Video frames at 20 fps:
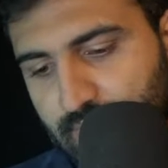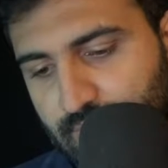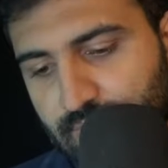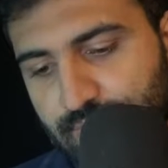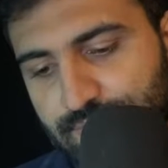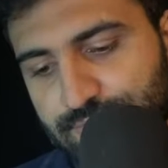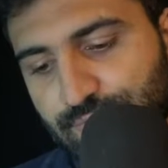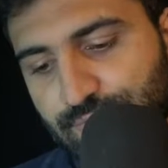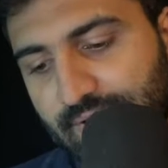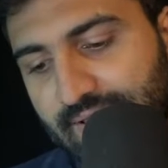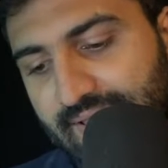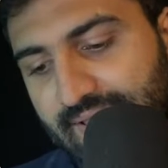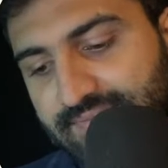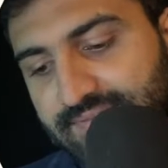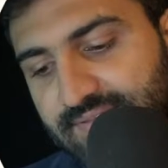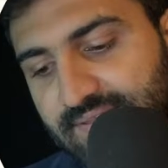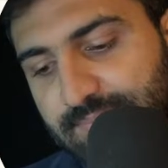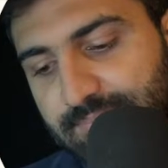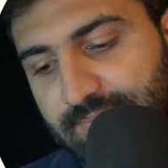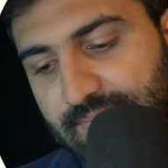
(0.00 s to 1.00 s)
so as
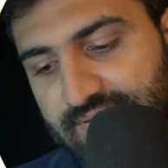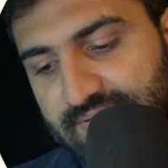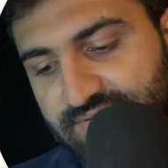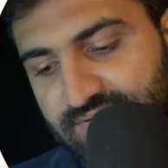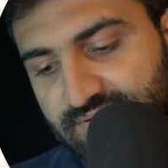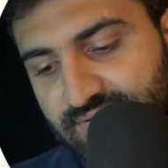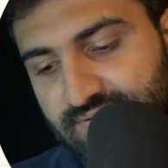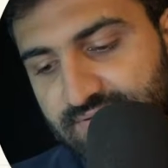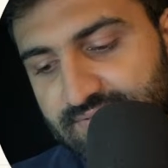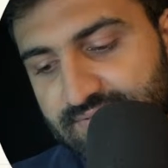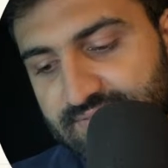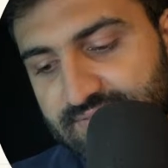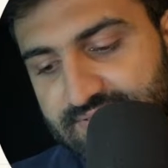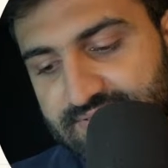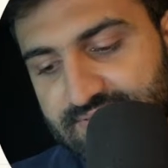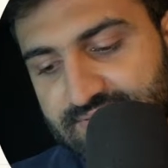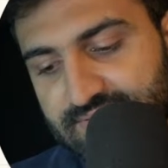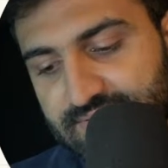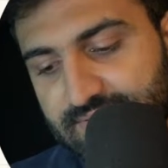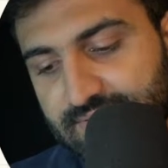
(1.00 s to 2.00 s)
I mentioned,
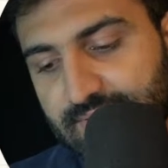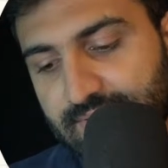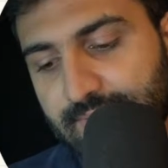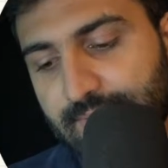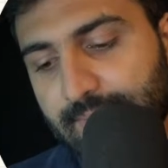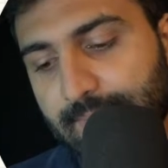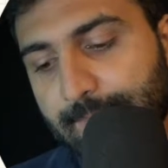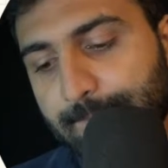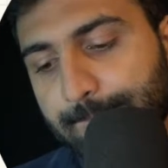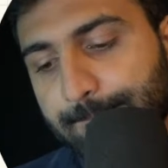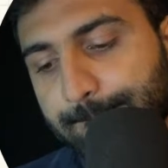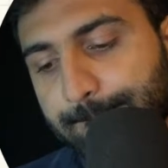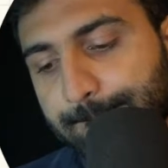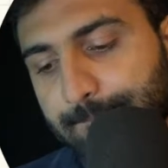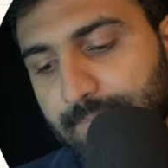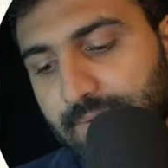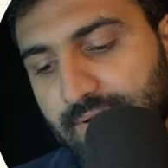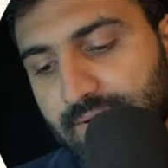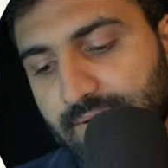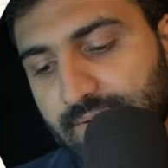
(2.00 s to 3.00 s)
this
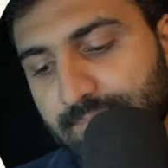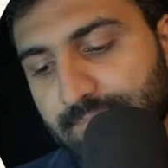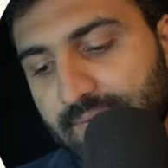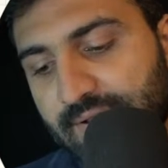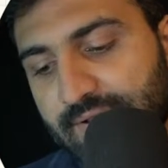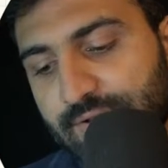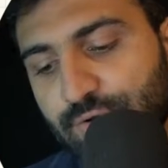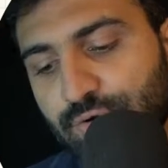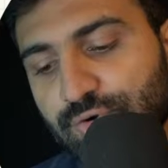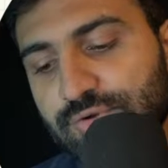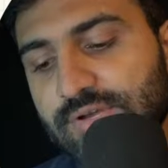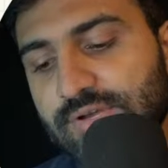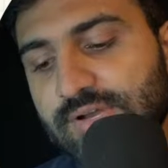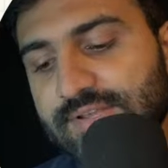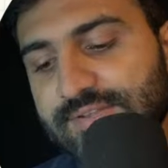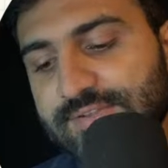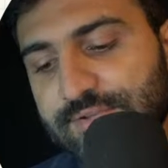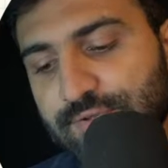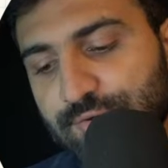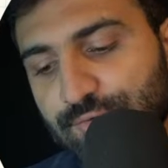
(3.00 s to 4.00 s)
micro
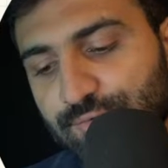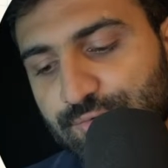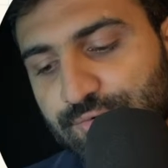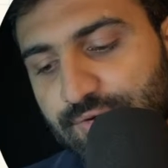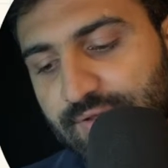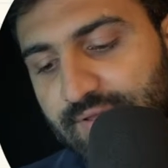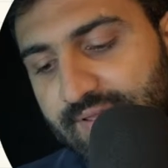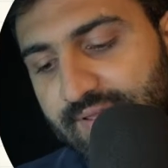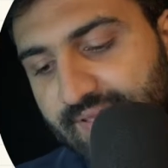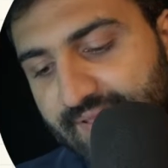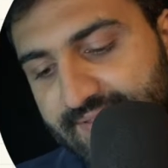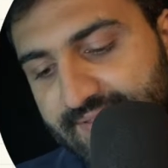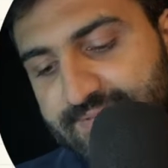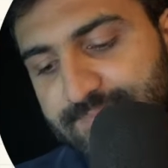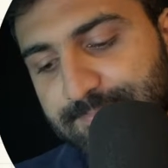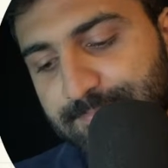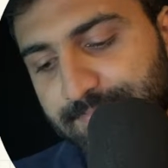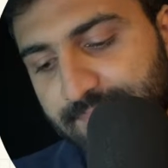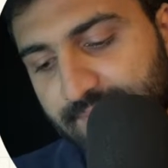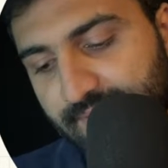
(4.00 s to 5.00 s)
task queue has
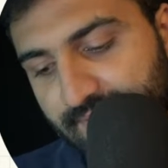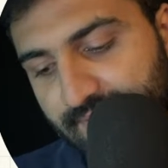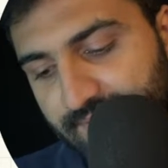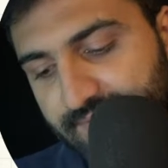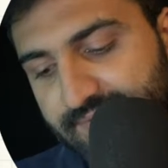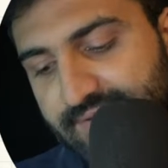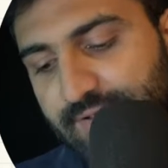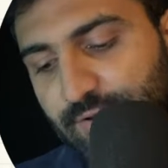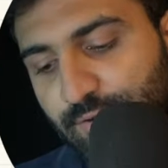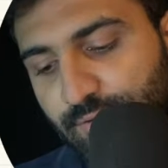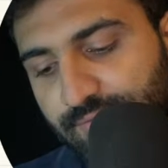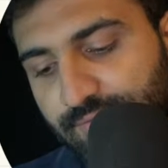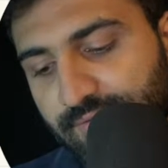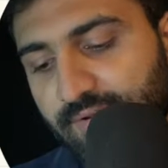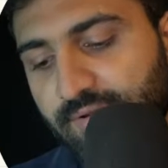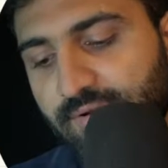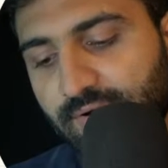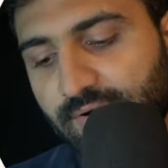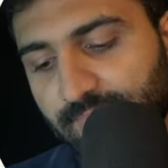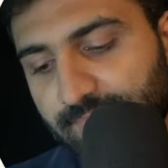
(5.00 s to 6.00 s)
priority over
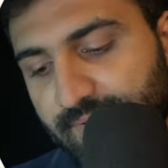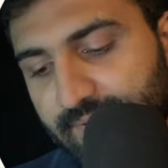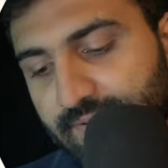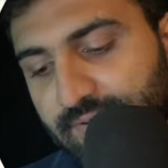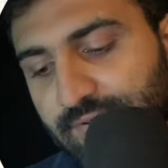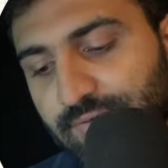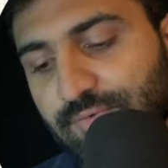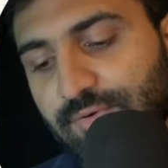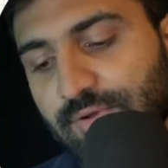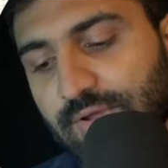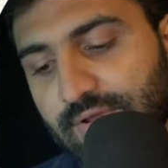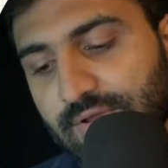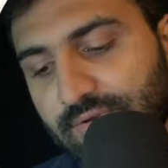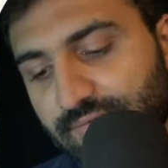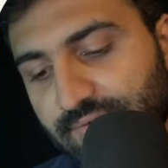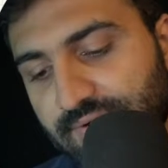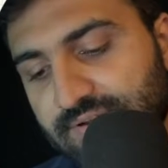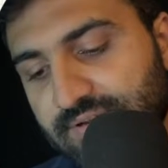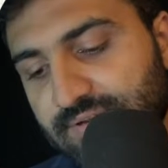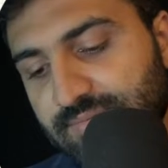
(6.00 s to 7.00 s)
callback queue.
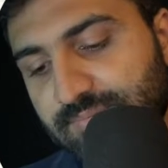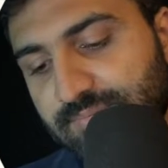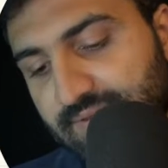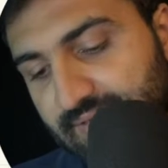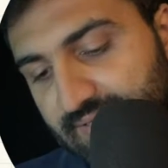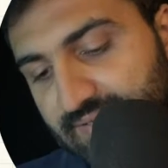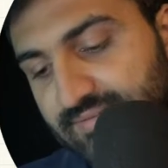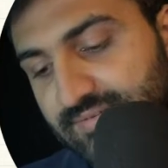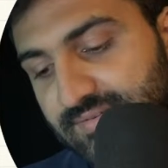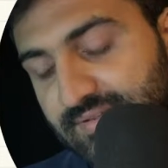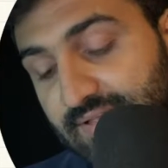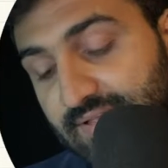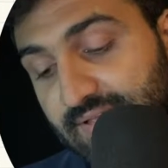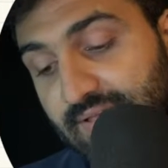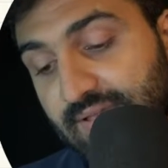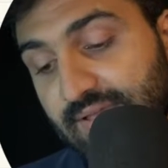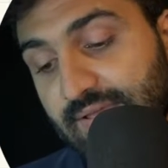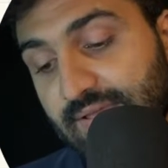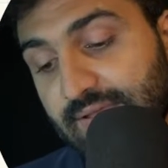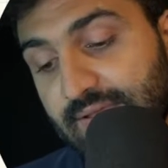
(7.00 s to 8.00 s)
What it means,
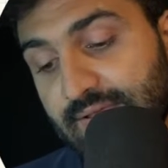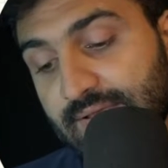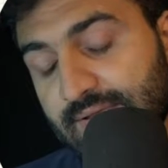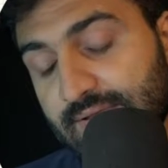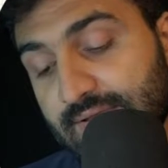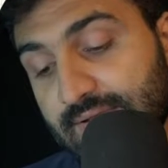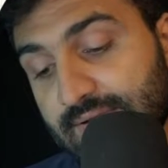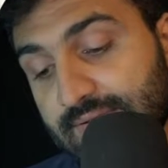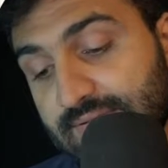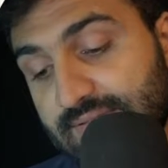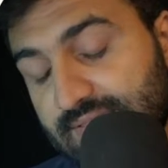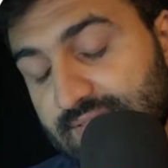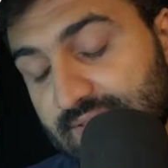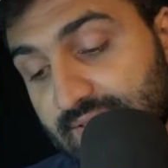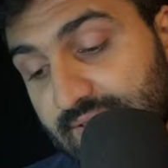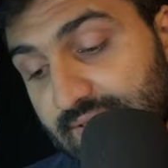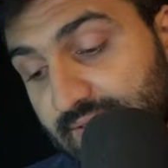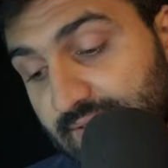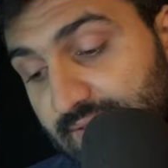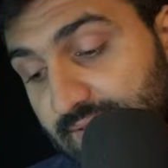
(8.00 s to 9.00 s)

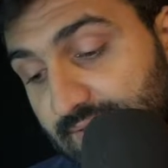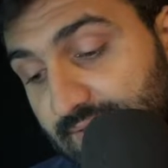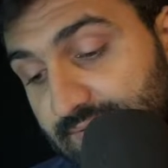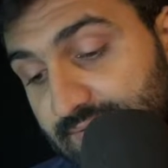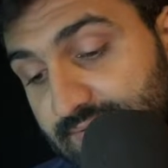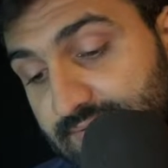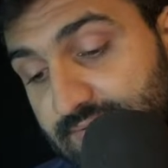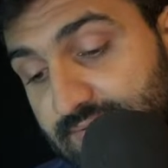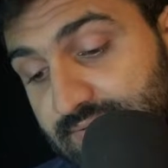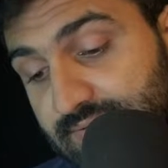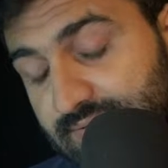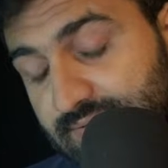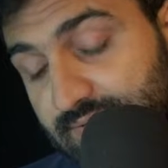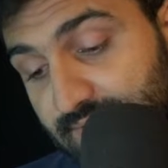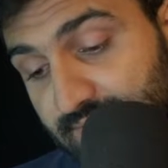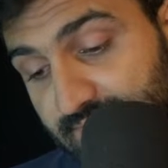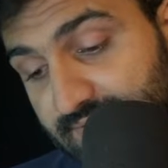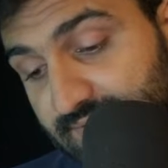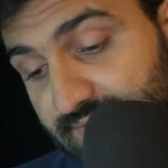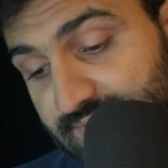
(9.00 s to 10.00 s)
the
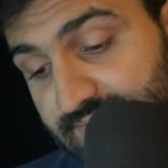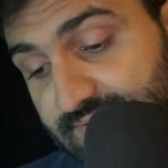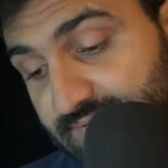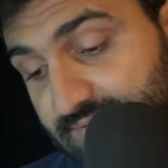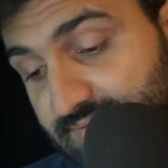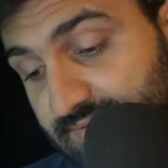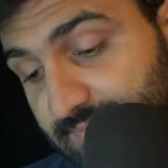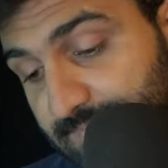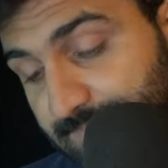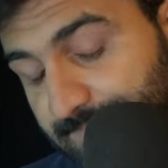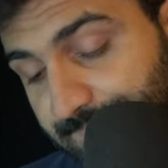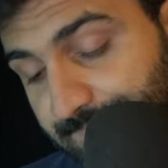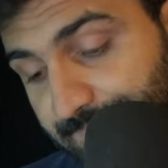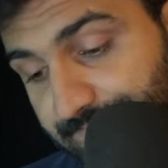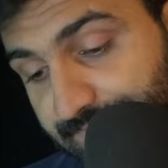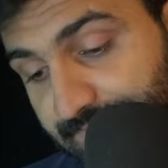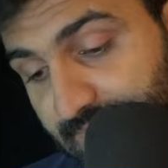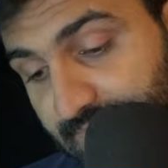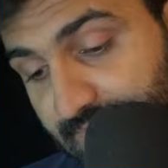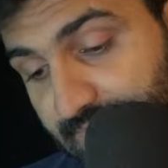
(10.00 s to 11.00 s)
tasks
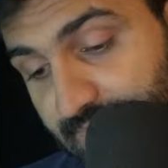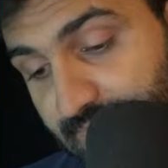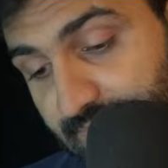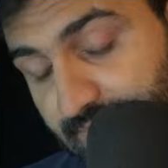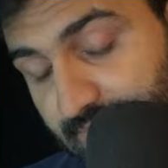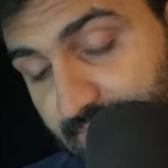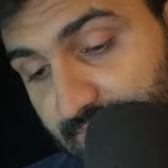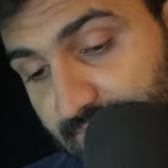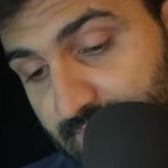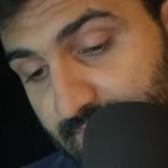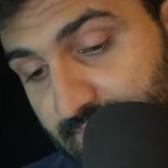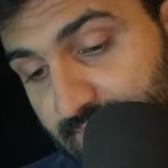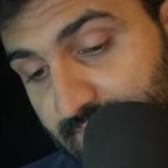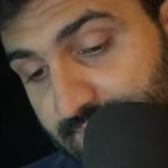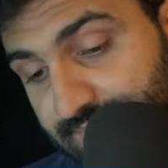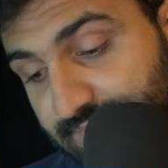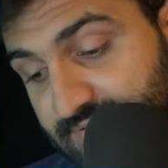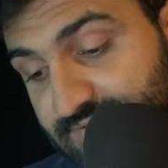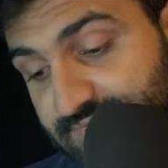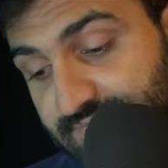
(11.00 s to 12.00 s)

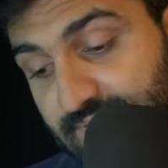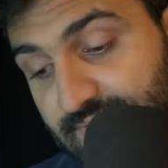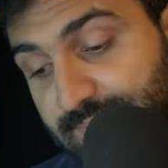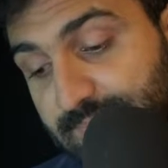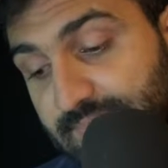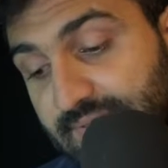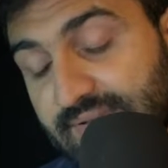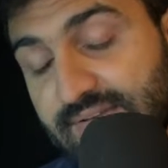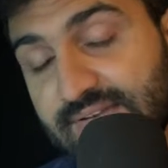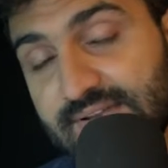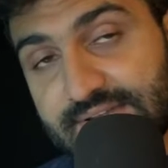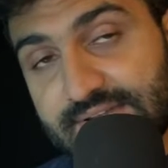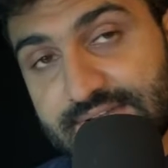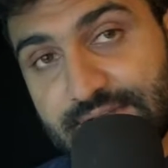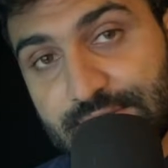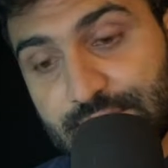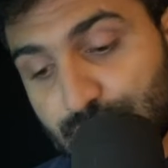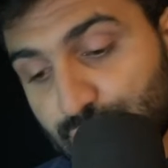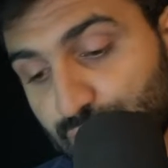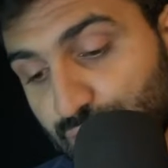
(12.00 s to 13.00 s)
which will be
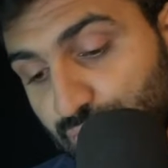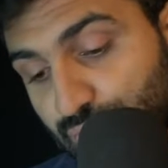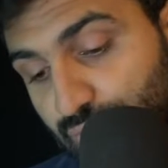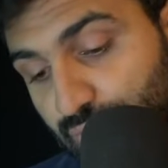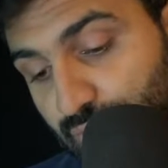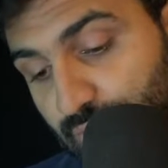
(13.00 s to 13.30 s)
related to